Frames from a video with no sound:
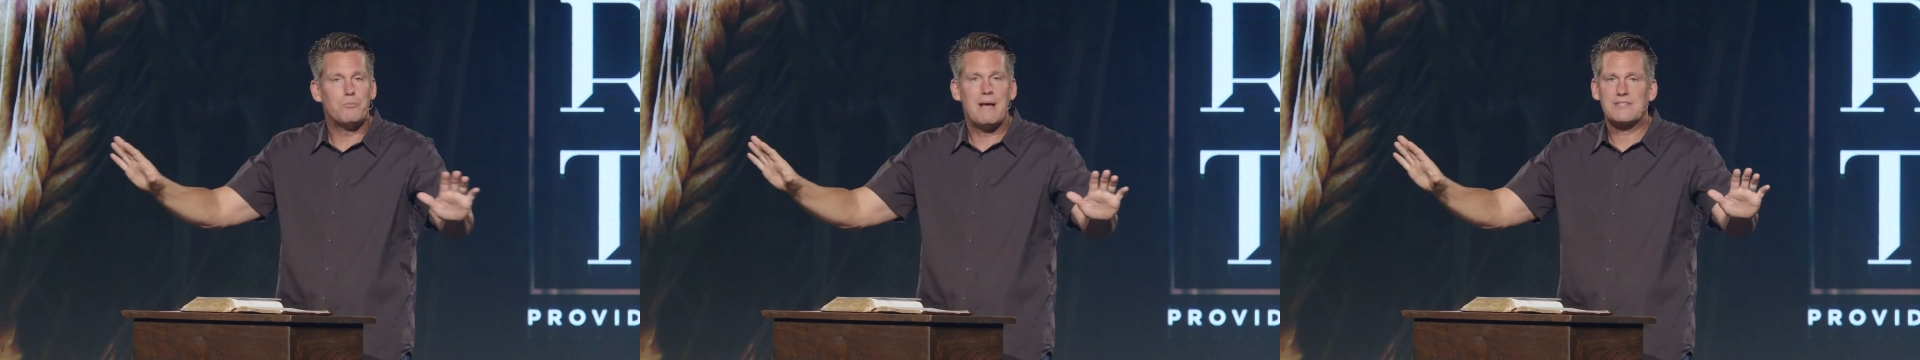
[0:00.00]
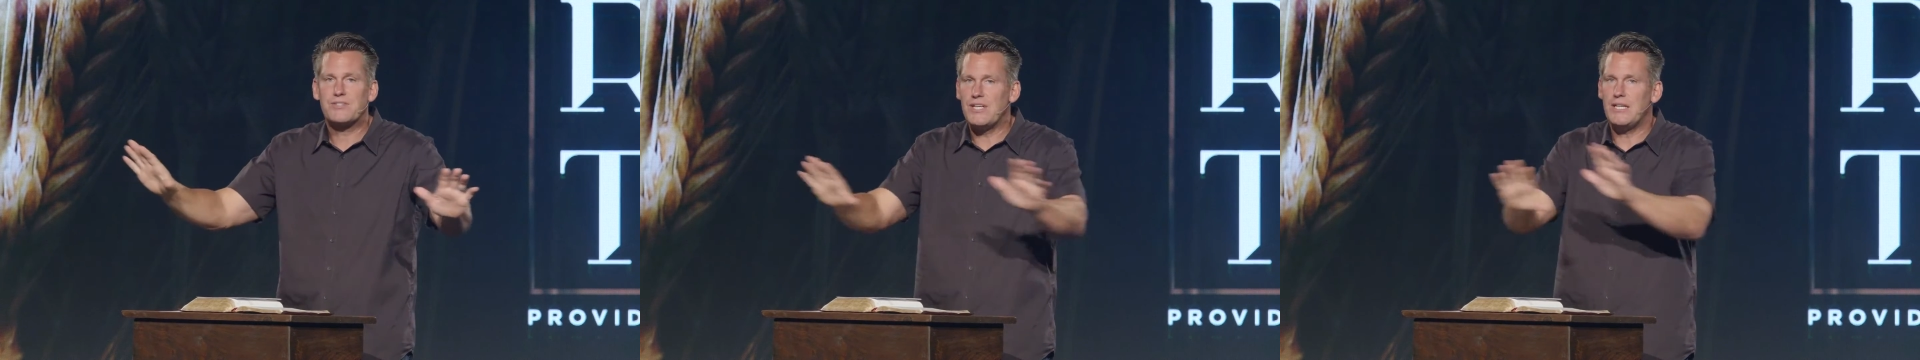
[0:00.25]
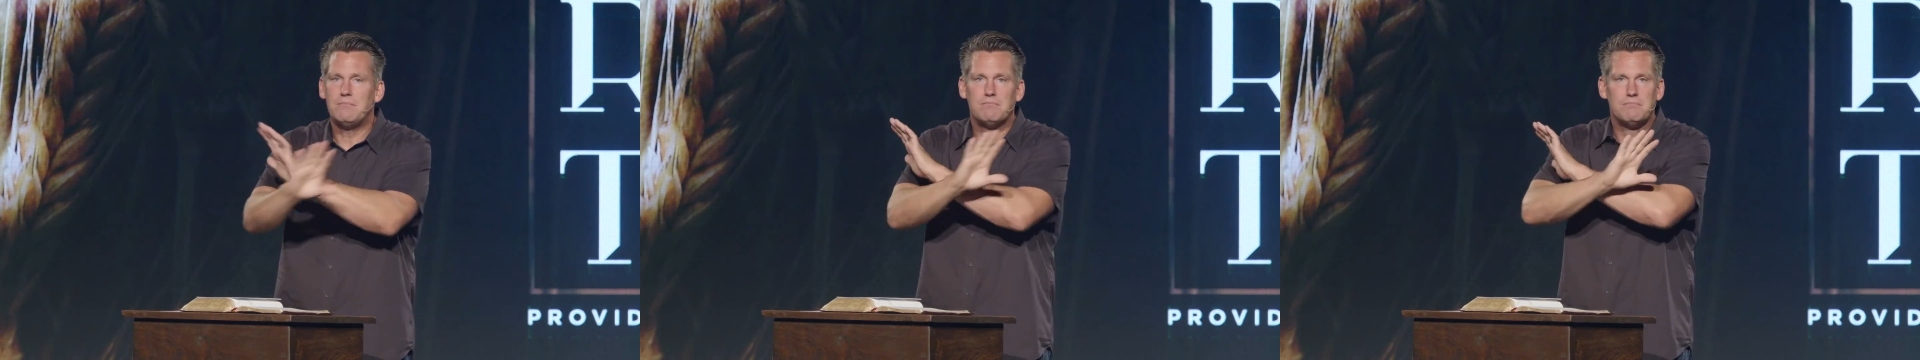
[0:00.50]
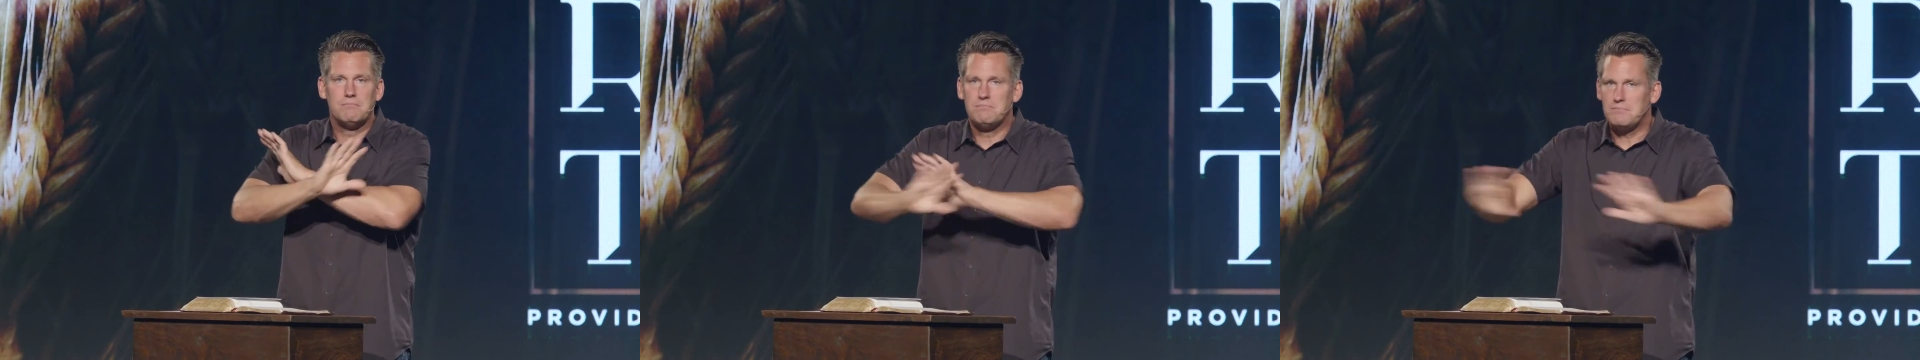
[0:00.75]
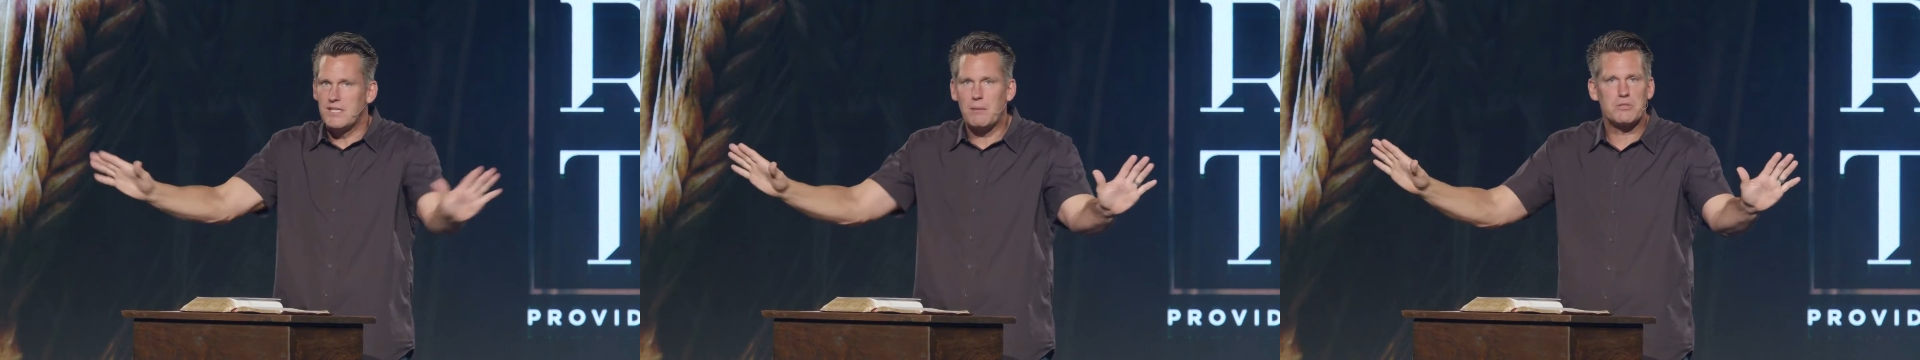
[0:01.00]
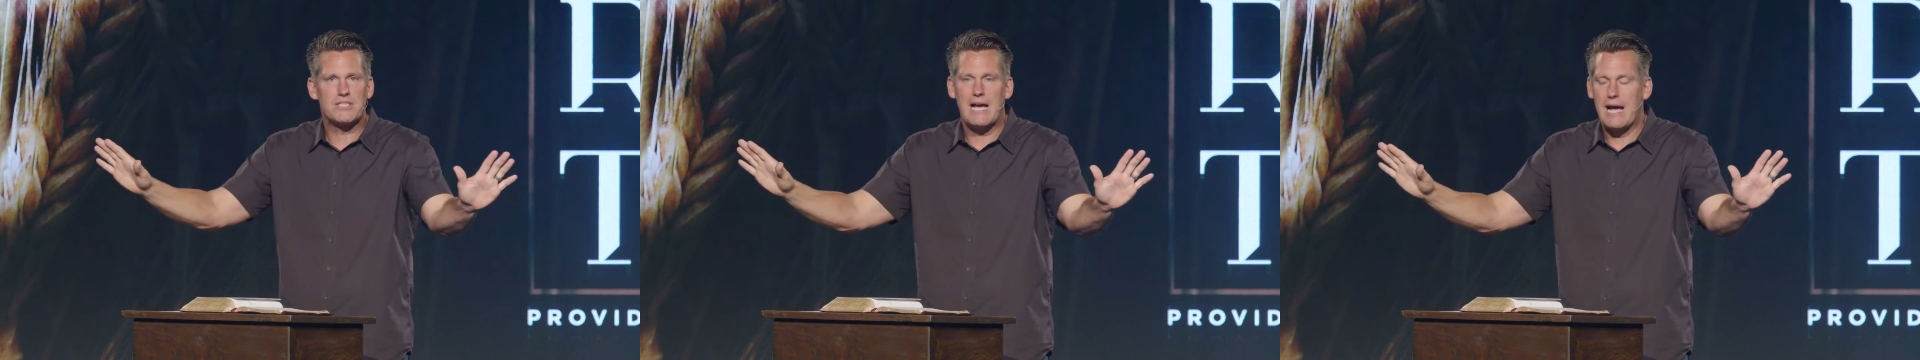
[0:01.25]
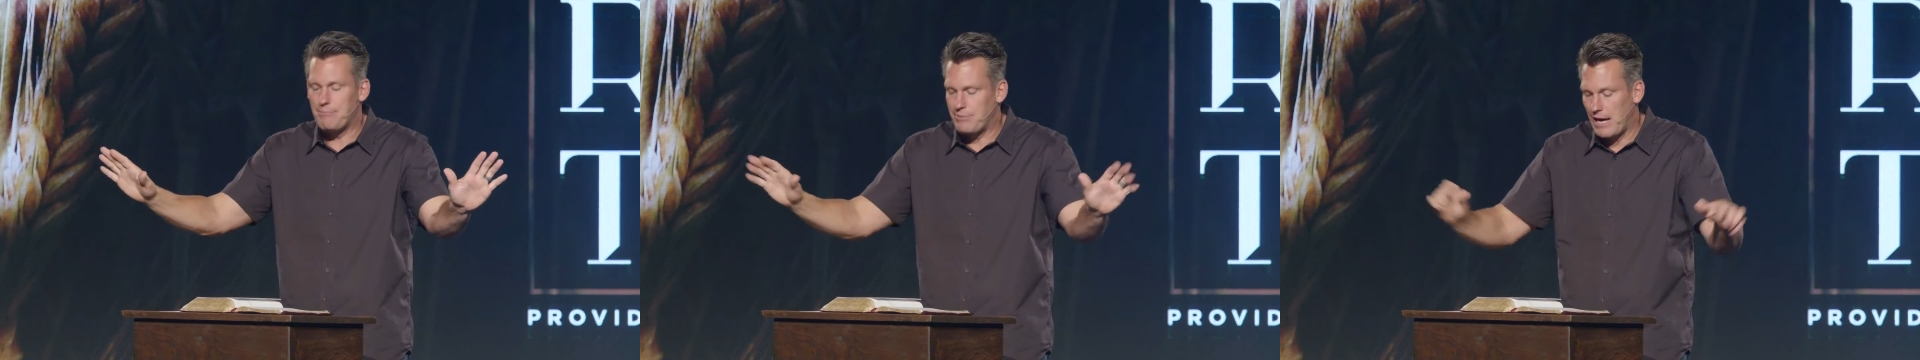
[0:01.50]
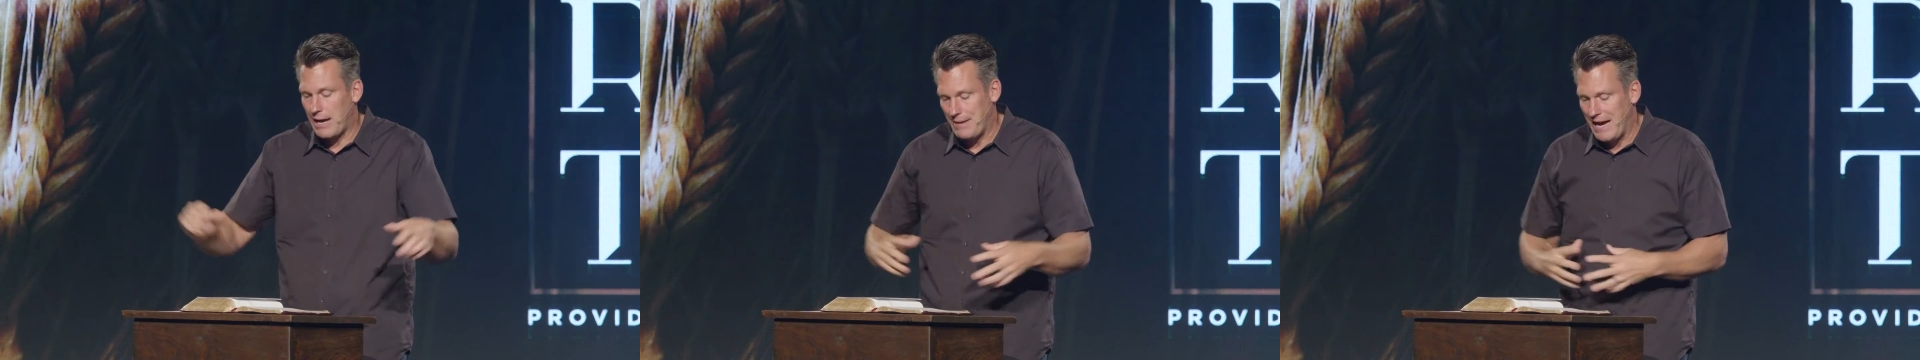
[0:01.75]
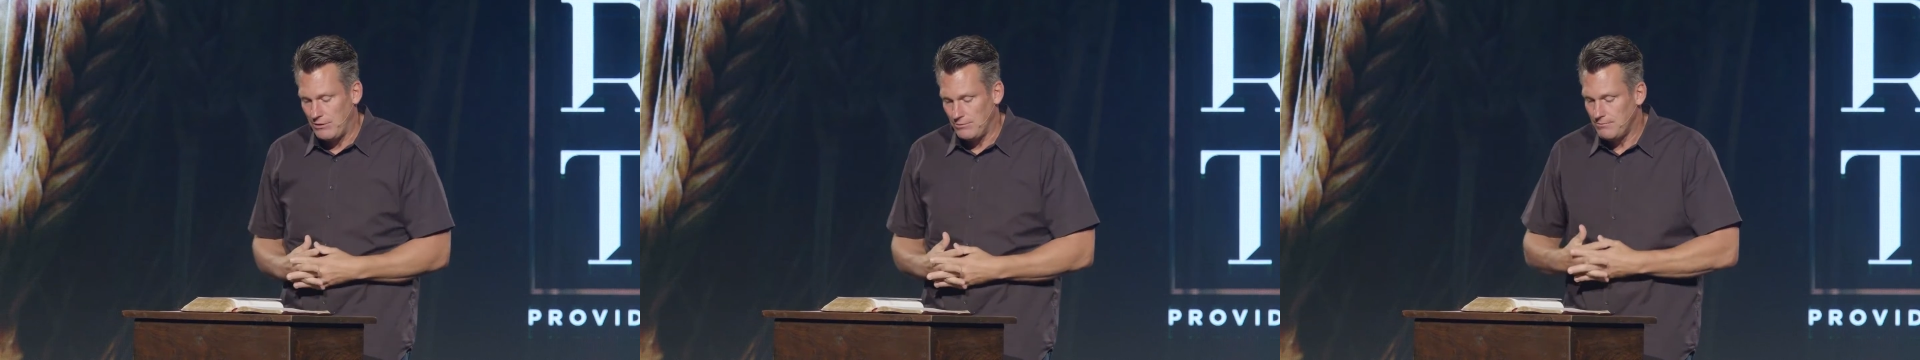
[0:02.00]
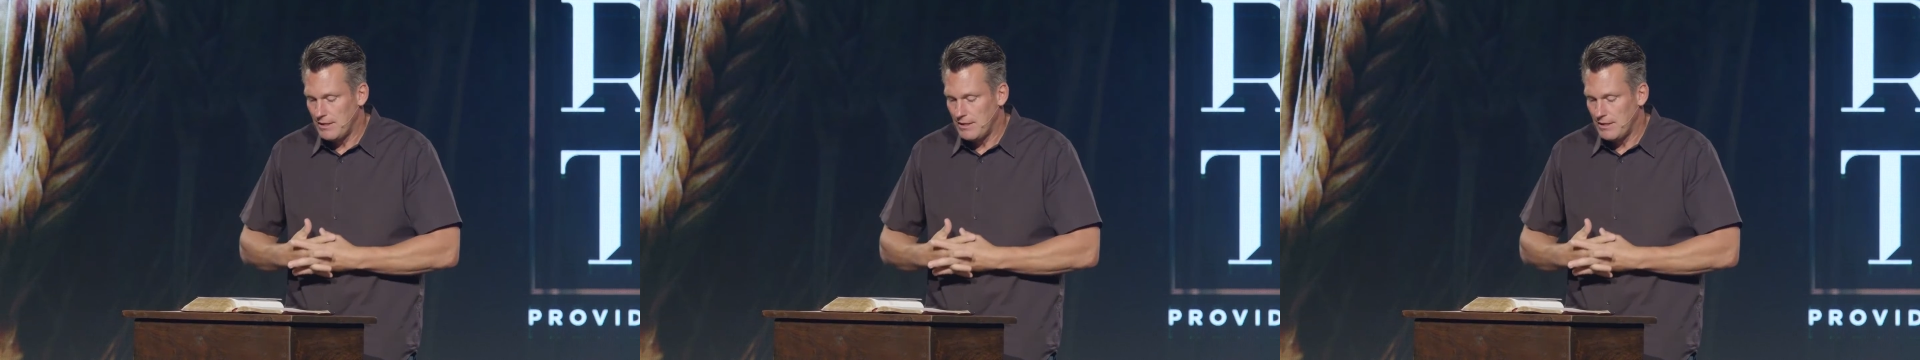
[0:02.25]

messy. Double tap, I'm out.